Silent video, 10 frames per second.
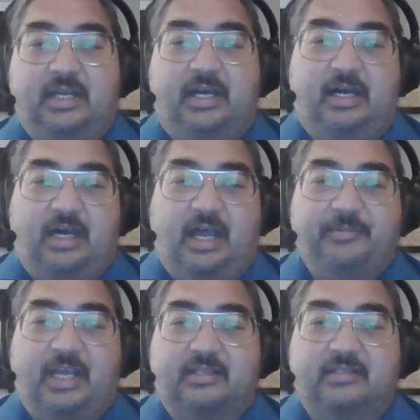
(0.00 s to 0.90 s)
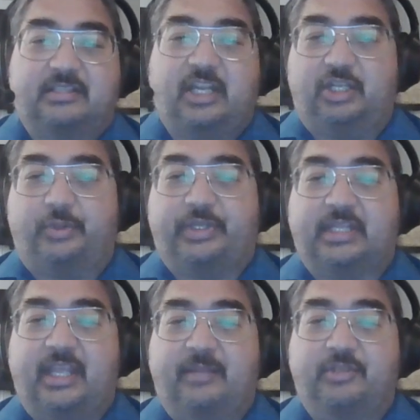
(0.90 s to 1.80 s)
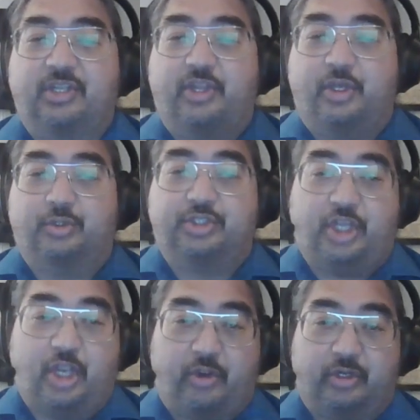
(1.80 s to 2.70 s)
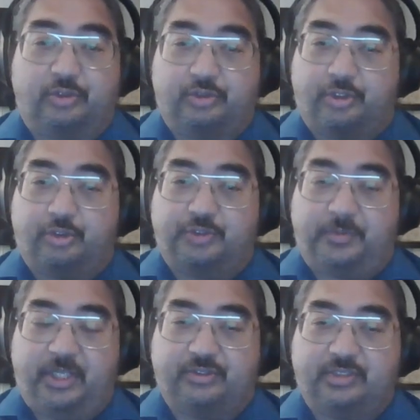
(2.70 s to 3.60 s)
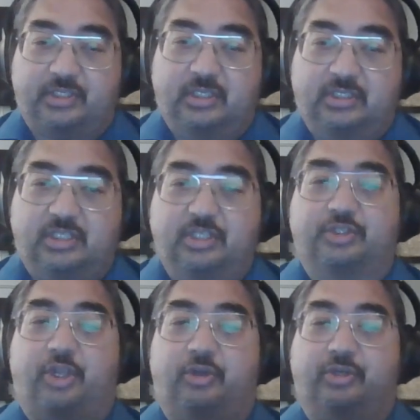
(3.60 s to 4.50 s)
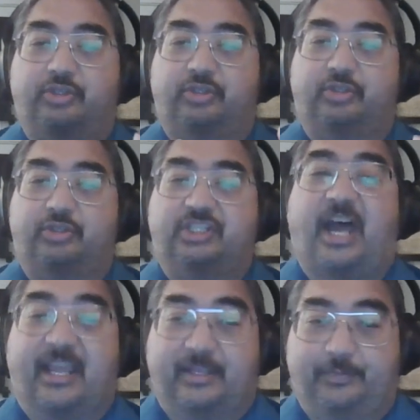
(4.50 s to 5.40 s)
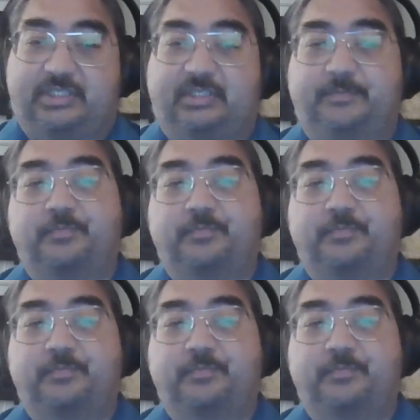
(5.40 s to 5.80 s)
I'm not tailoring the game to those characters or those players, to those character types.